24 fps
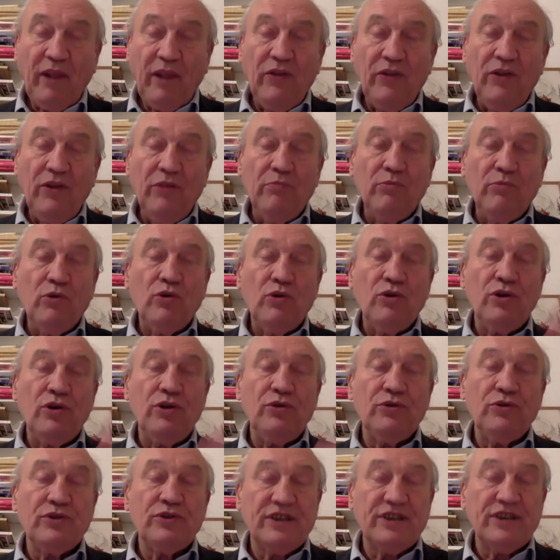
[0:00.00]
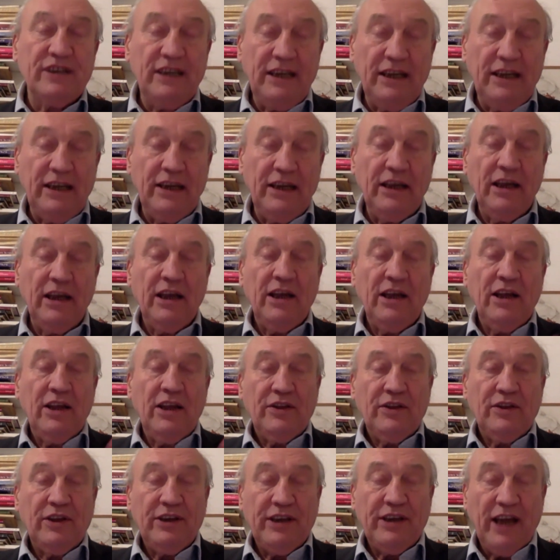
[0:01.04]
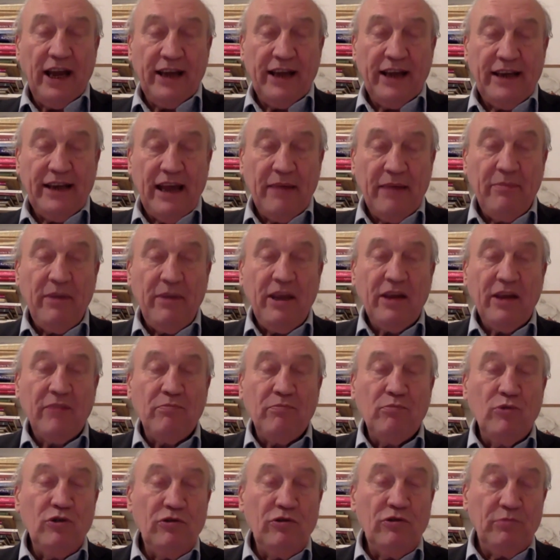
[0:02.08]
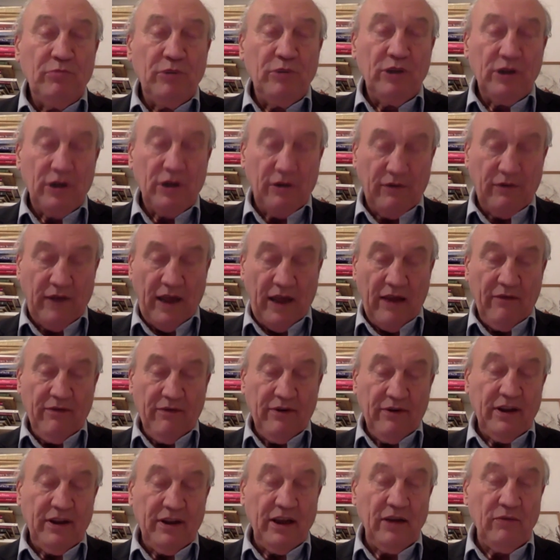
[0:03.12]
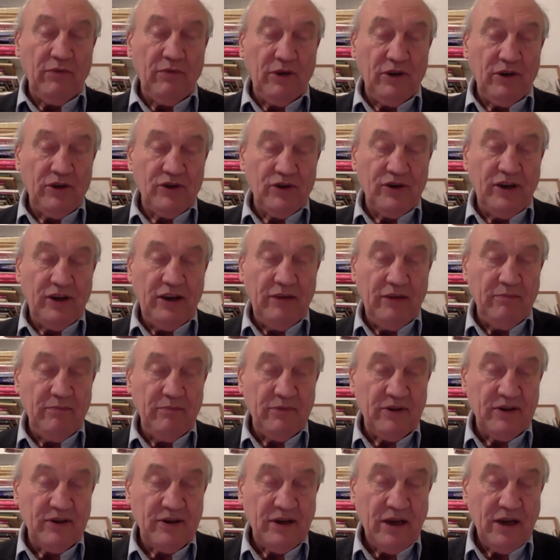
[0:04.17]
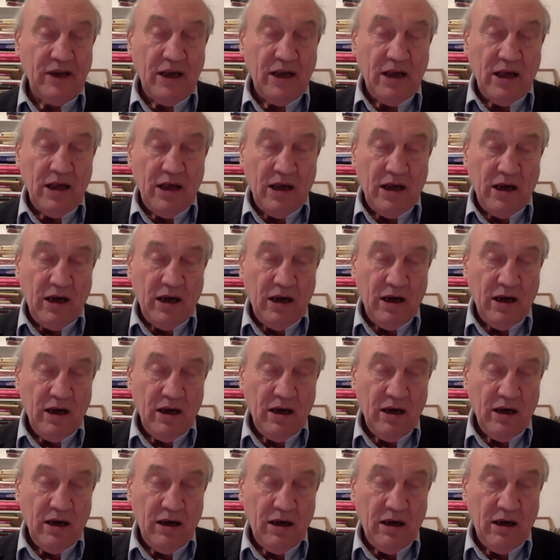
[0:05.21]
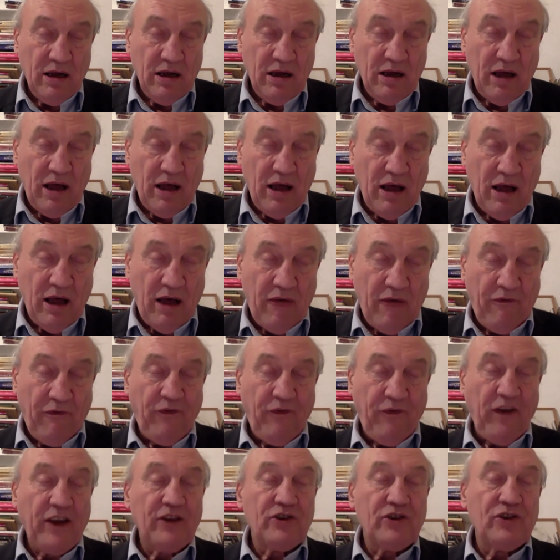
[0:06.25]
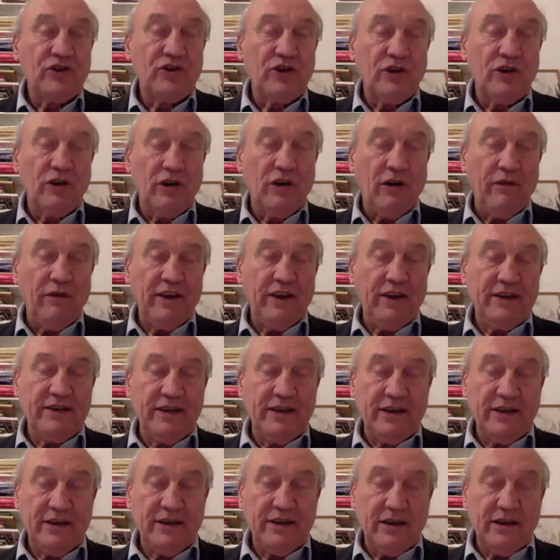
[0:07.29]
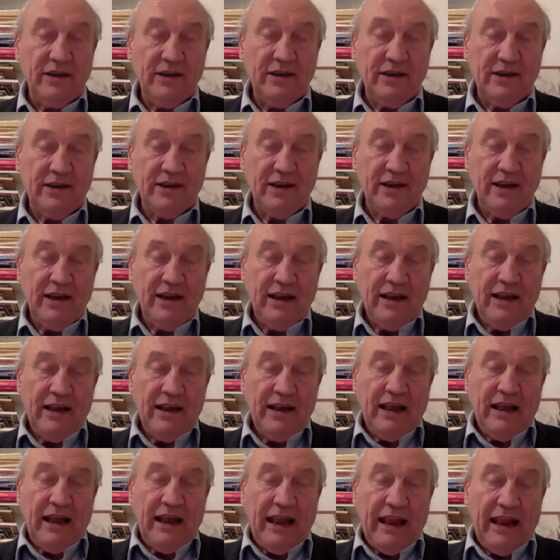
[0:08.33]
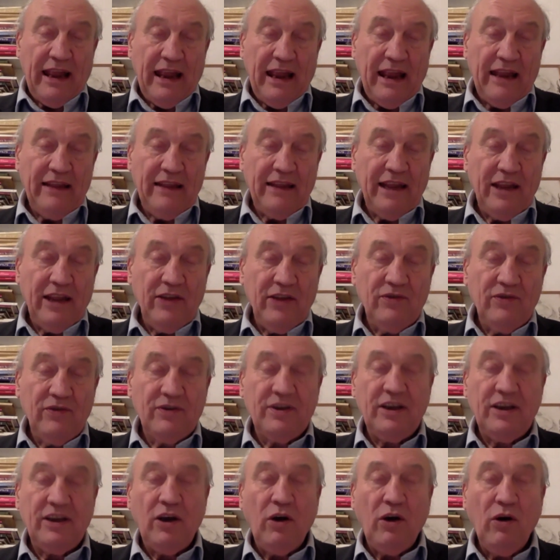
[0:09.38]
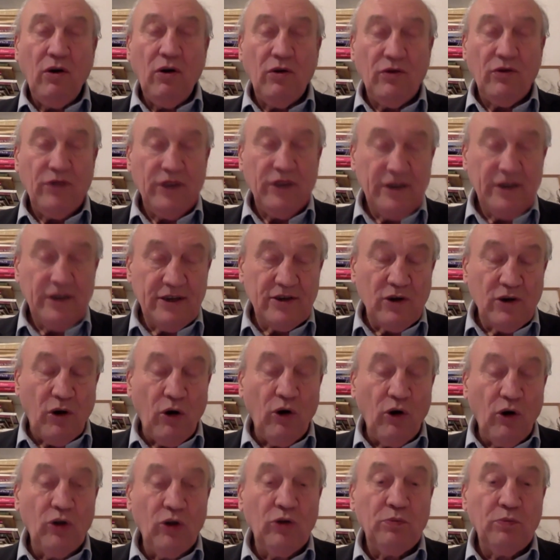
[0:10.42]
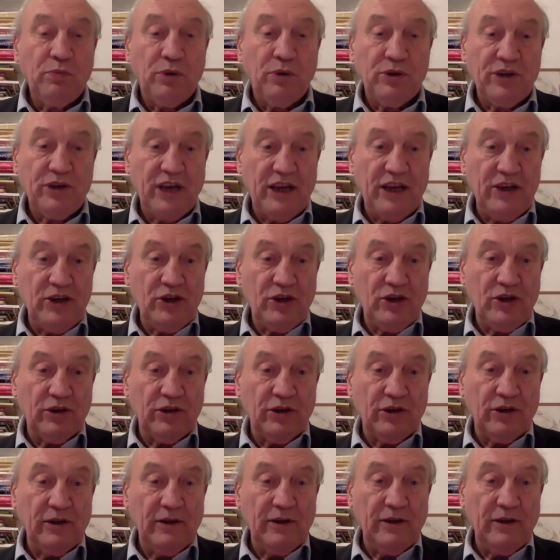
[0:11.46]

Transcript: the more you see the dynamic movement of everything which seems uh, a fixture of existence and then you see, oh, this is all potential.